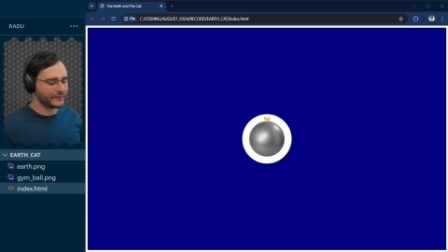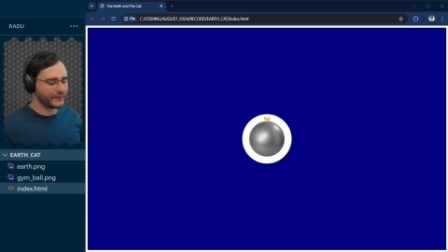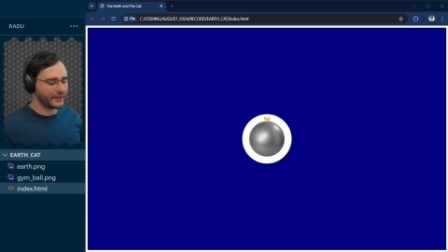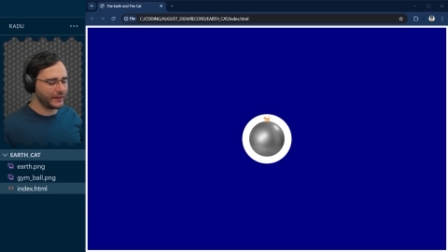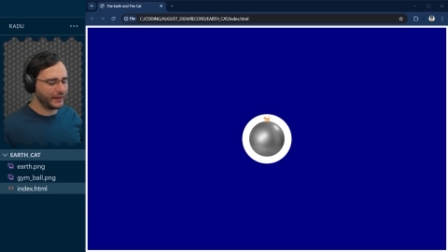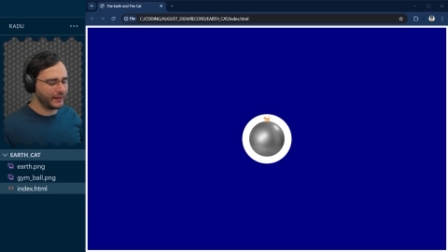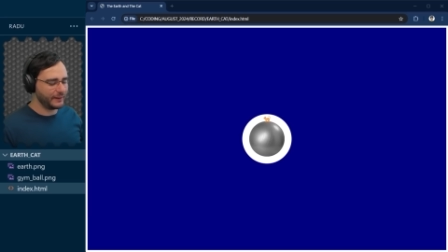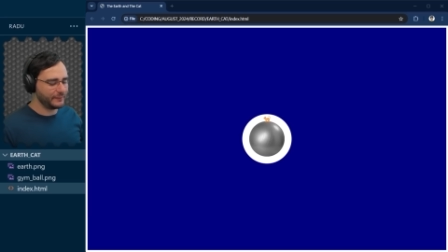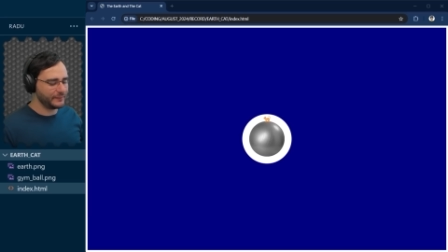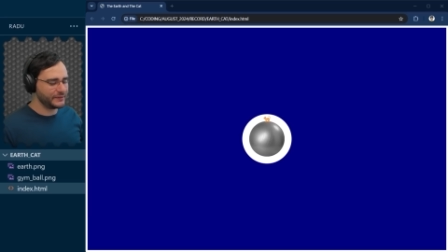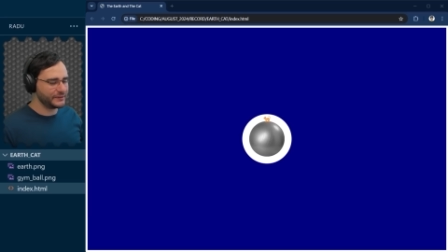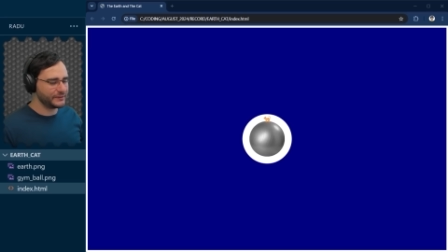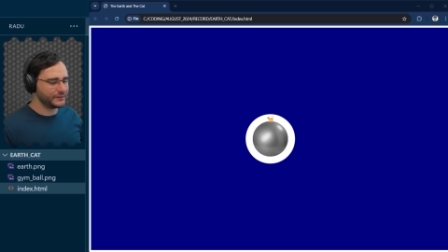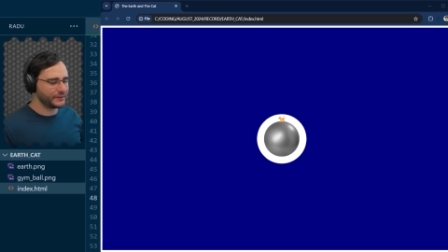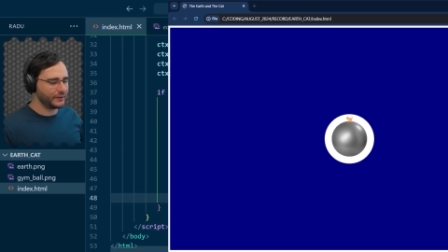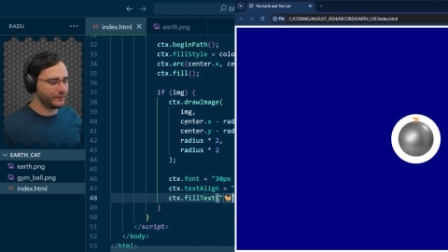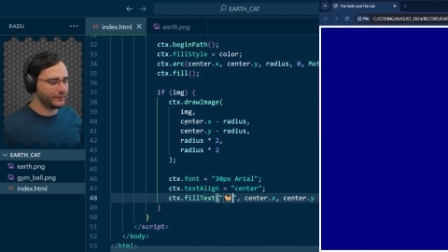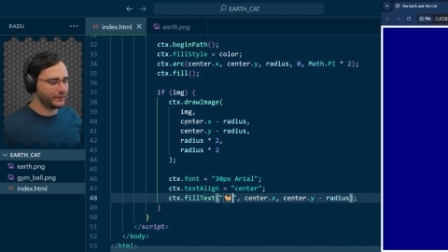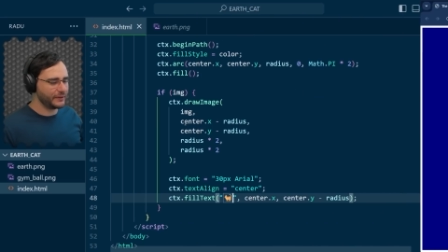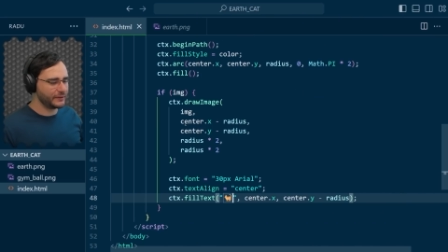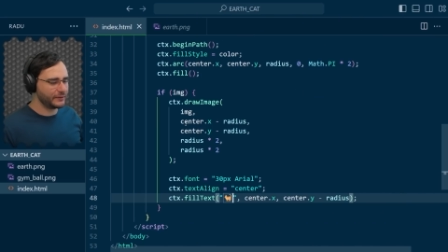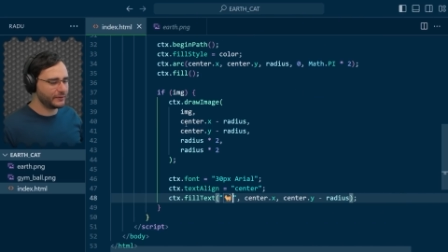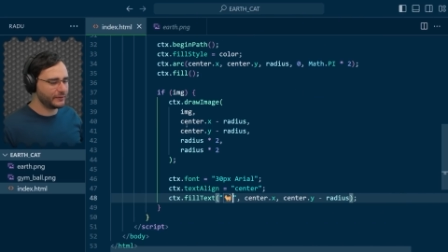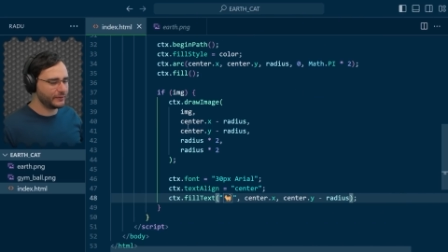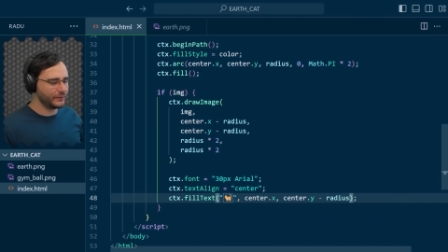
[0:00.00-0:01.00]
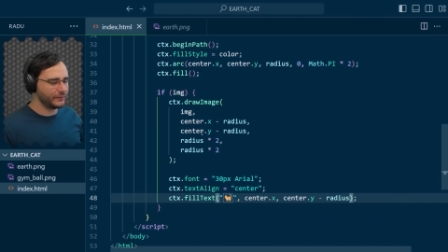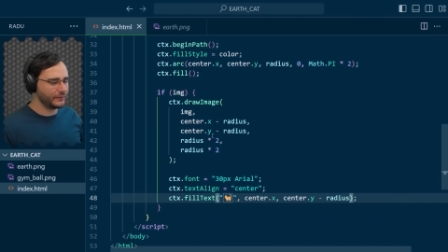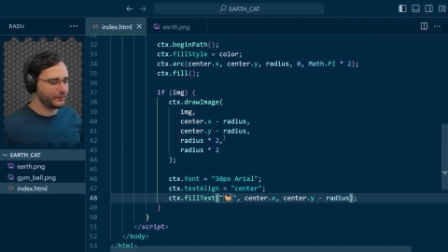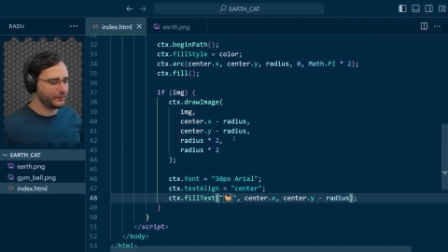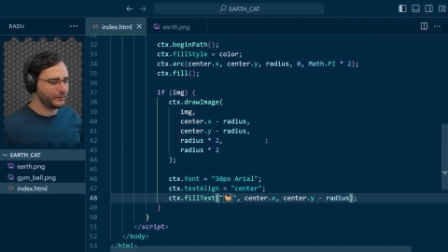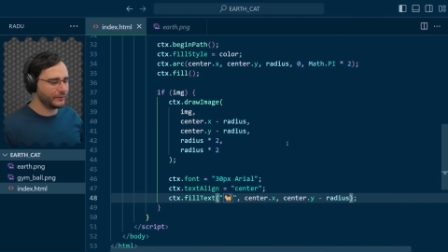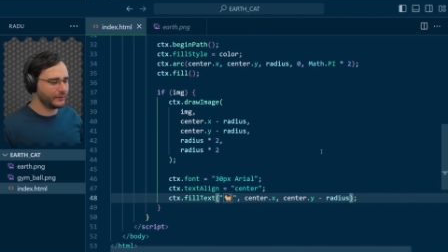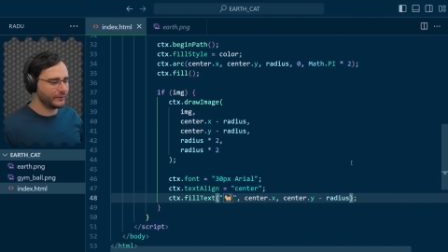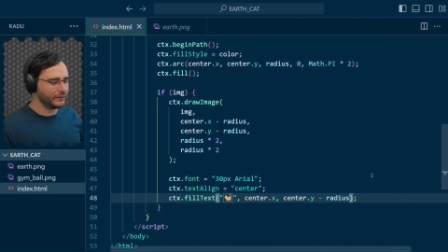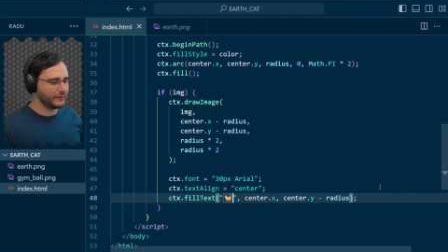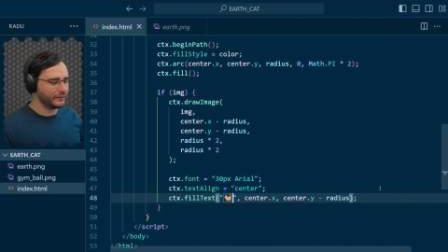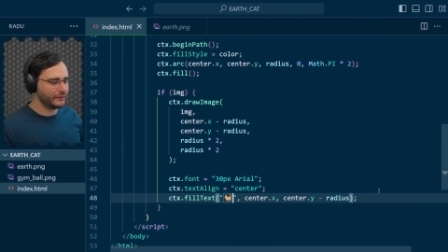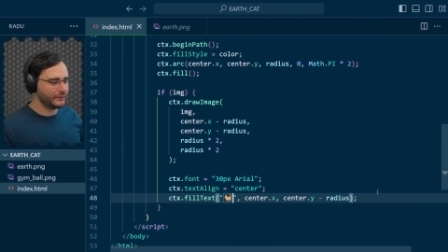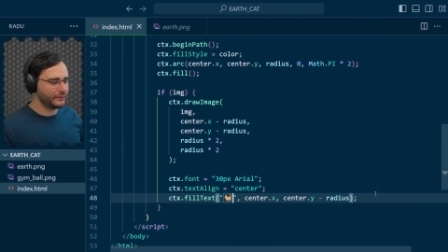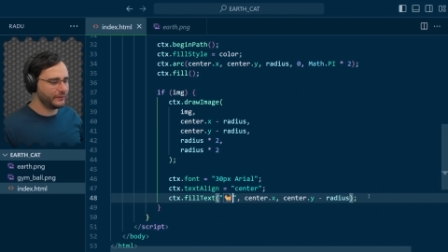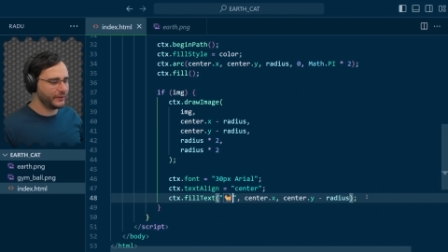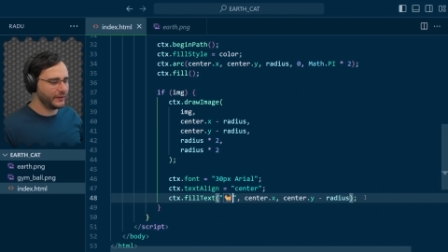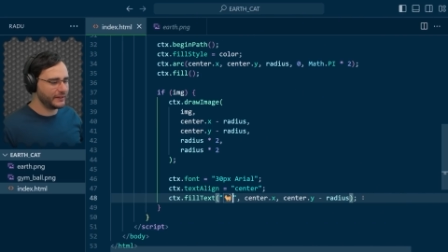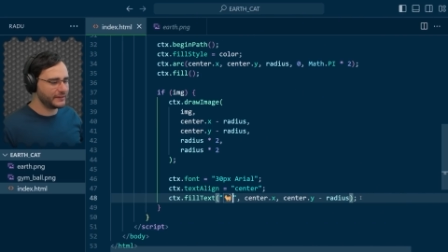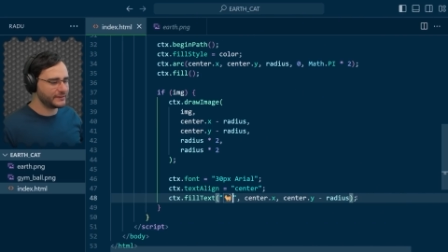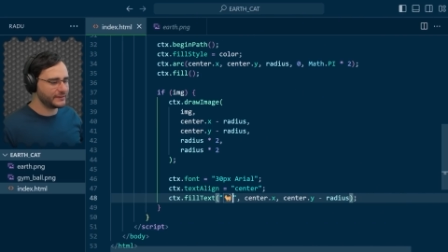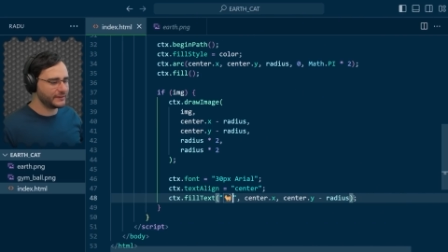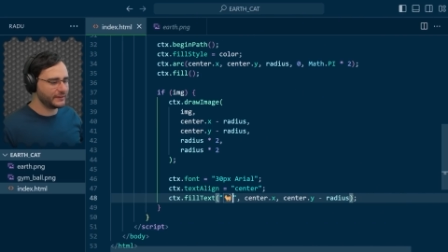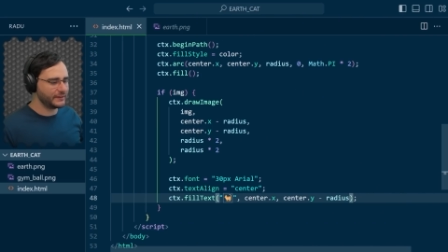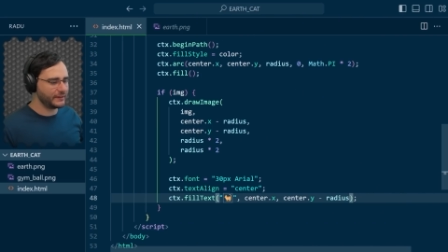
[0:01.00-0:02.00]
I'm just going to
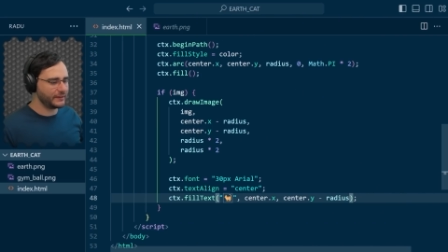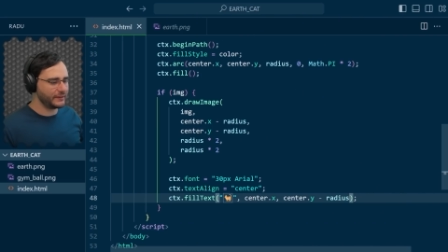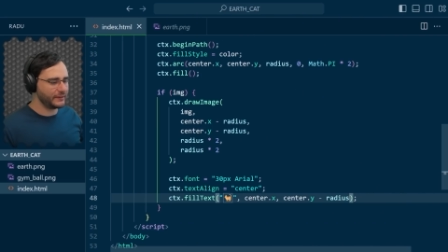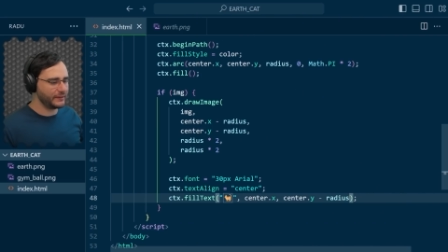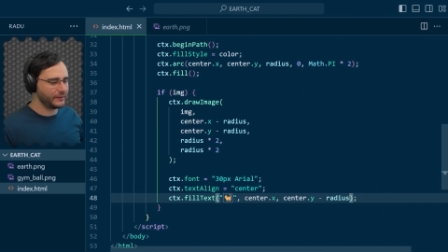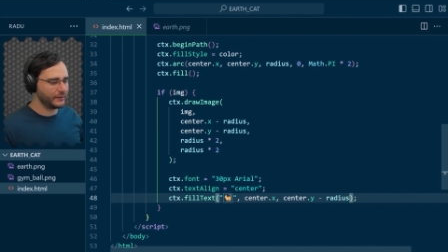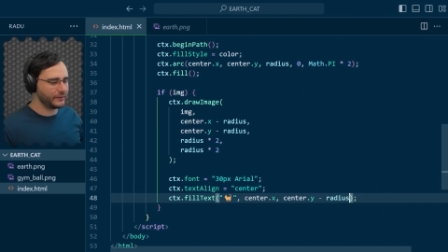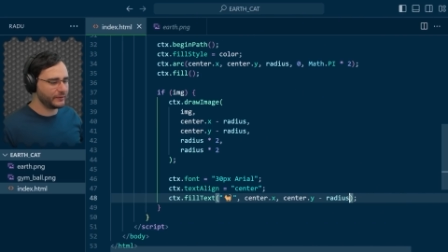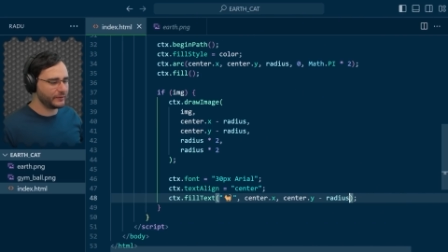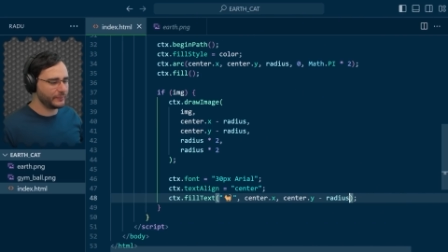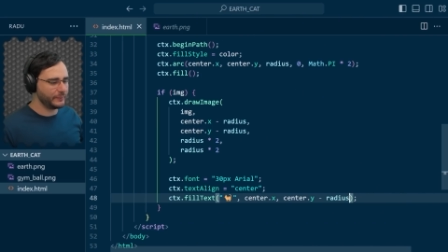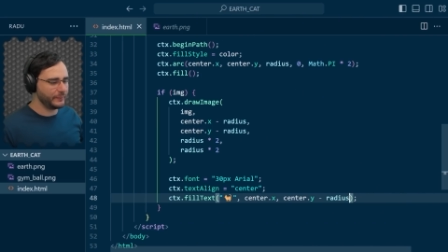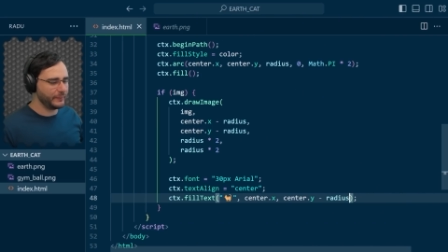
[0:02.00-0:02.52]
fix it here